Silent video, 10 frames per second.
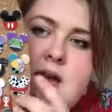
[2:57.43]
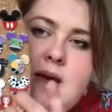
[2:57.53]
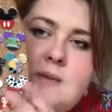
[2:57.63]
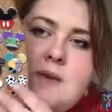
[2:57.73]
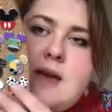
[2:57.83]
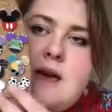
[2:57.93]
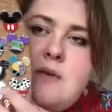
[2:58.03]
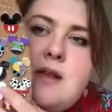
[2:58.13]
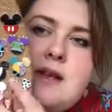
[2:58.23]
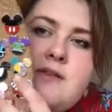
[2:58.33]
Um, but yeah, we
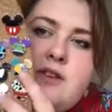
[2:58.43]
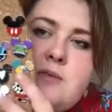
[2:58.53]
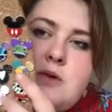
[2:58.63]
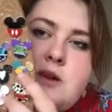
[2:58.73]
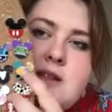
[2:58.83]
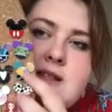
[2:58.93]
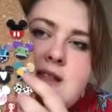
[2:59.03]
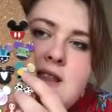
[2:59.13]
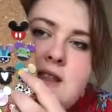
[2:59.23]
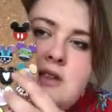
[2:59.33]
like a few more of these.
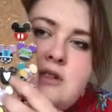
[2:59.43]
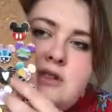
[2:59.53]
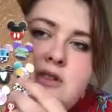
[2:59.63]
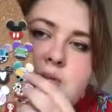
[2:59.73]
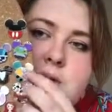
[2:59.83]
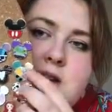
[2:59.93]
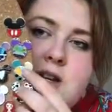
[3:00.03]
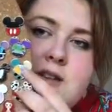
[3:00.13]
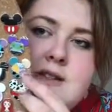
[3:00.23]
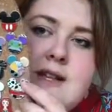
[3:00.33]
I think they're super
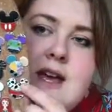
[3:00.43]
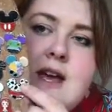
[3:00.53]
cute.